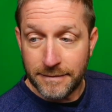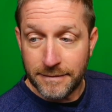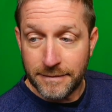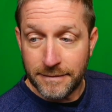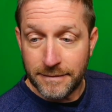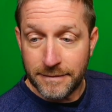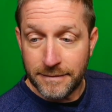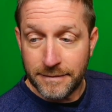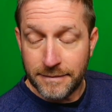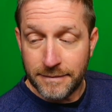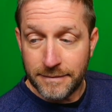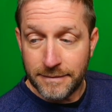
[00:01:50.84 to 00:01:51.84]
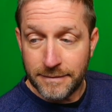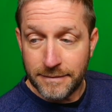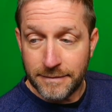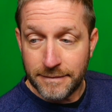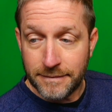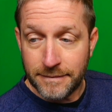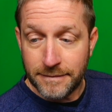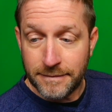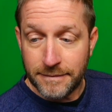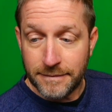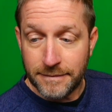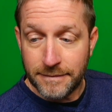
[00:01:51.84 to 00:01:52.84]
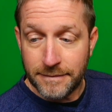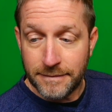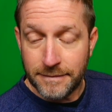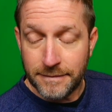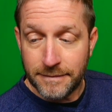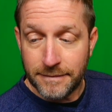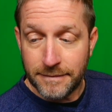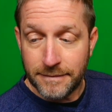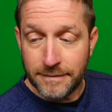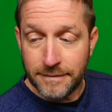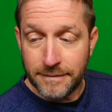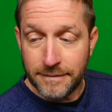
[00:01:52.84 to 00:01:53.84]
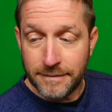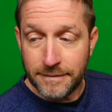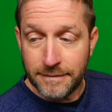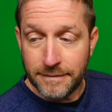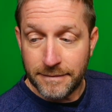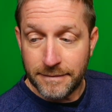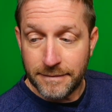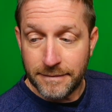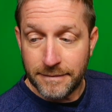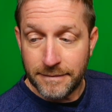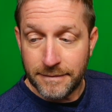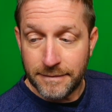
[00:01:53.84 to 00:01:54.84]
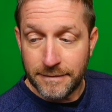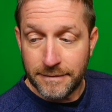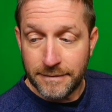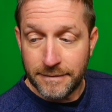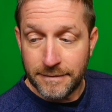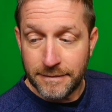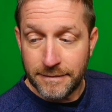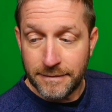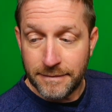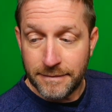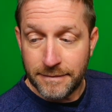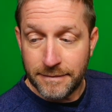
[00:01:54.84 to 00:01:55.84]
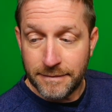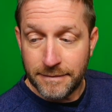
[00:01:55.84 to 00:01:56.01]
No one is speaking in this clip.